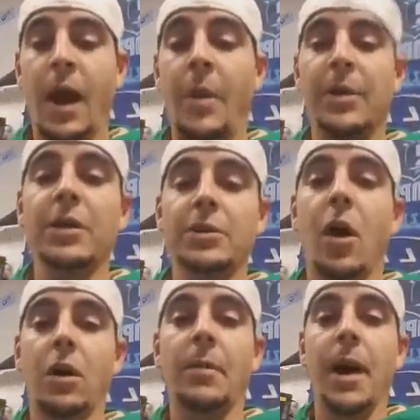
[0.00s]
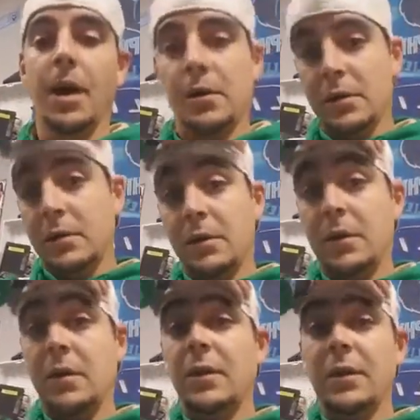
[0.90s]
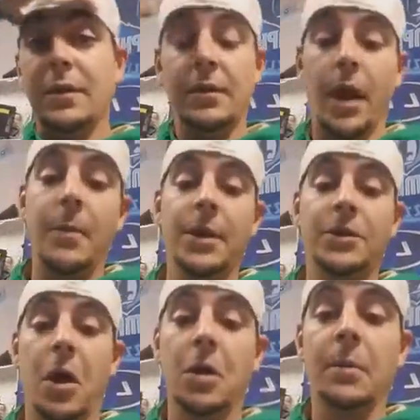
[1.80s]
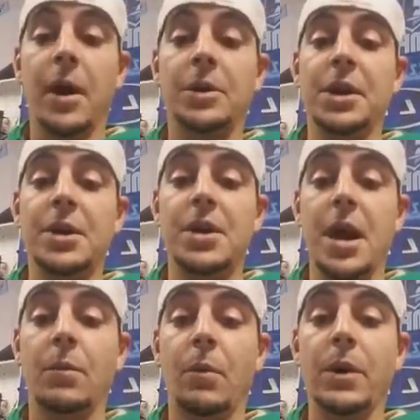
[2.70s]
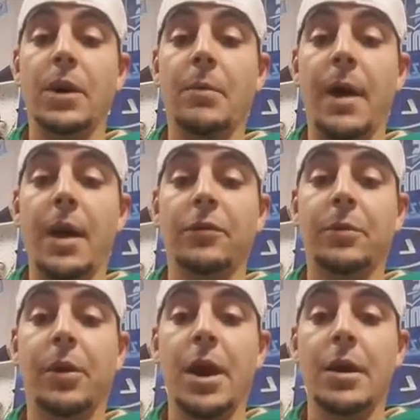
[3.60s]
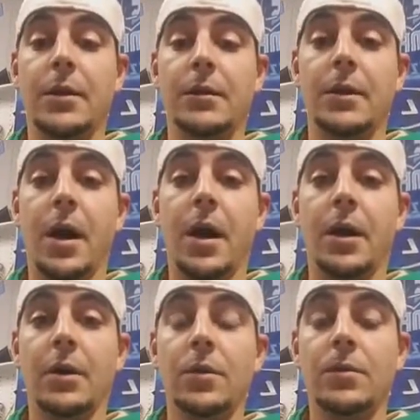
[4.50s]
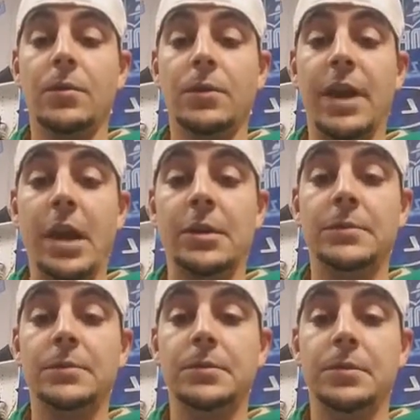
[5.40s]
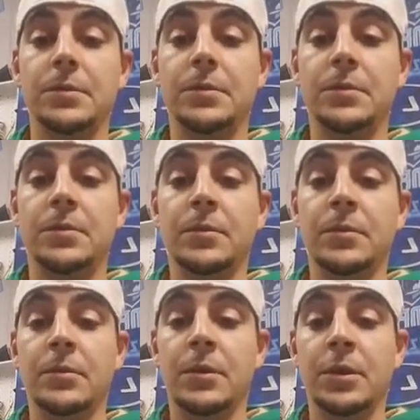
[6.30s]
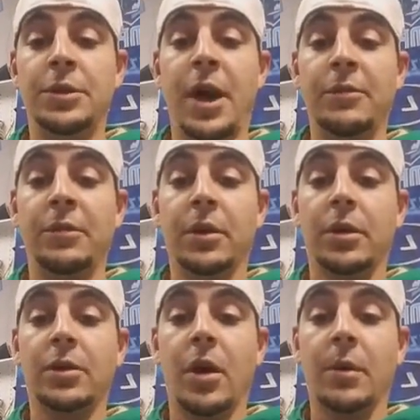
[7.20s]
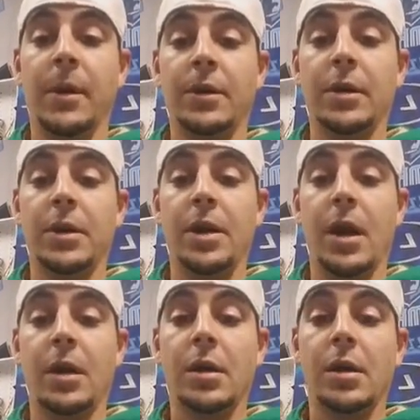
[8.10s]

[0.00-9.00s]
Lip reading: I'm gonna talk about DJ when we come back from break, Dana. Definitely gonna talk about DJ.